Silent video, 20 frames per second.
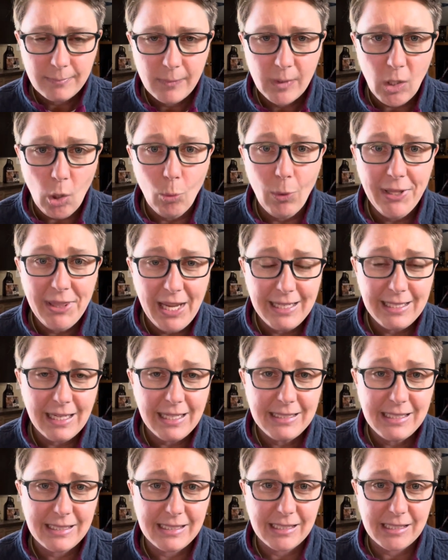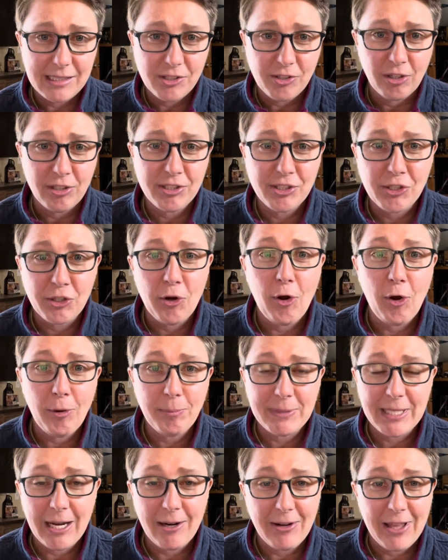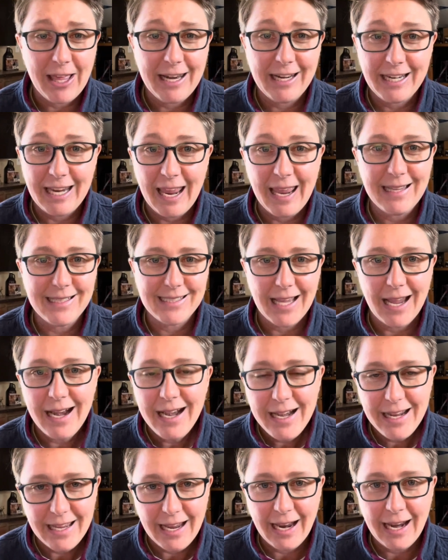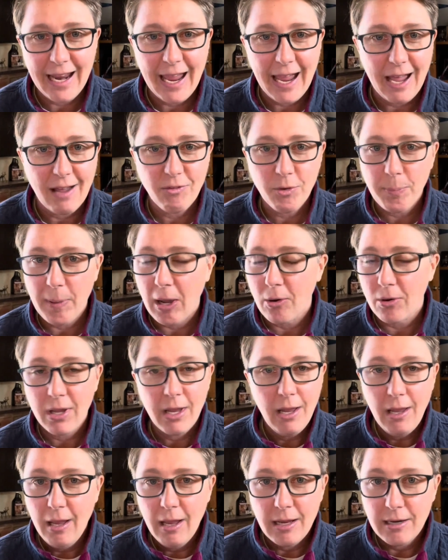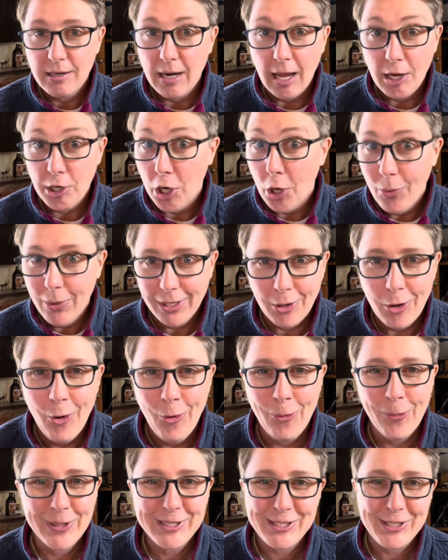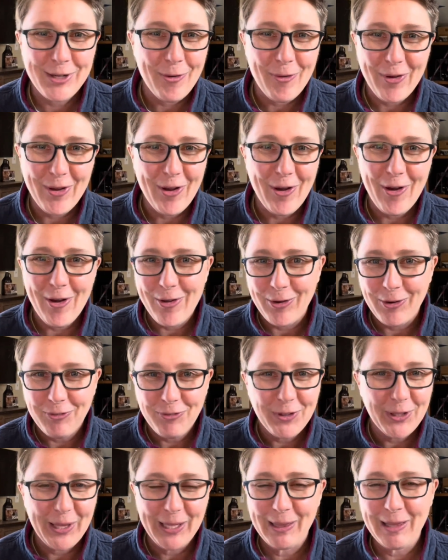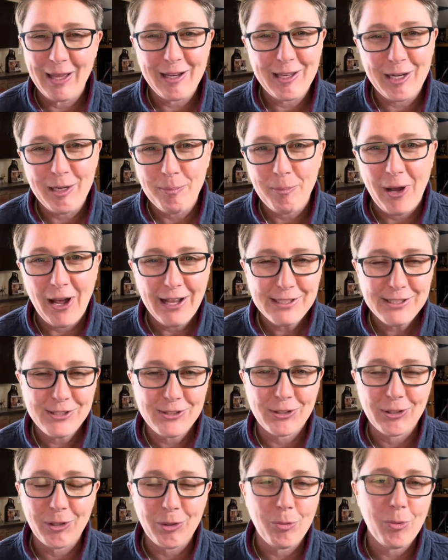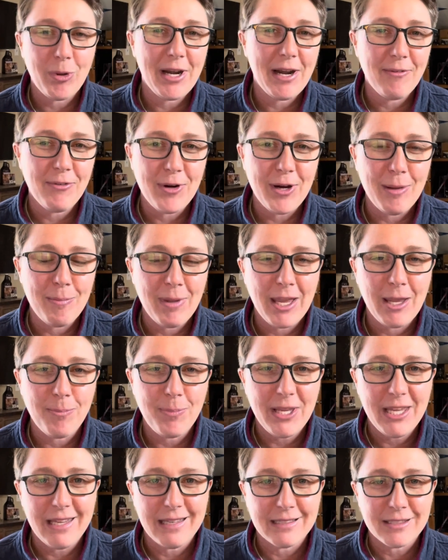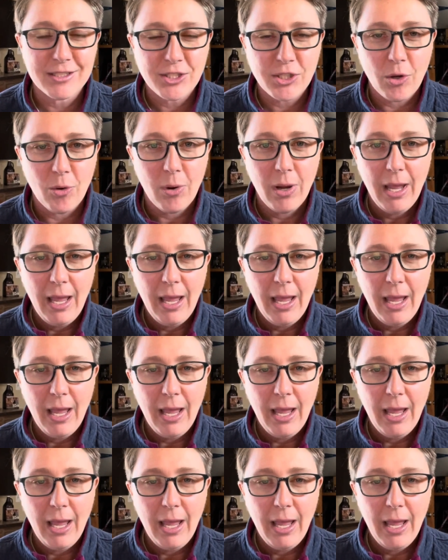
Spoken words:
what that does is it starts to calm down any anxiety I have about not knowing what's going on or feeling like an imposter or whatever it may be. And so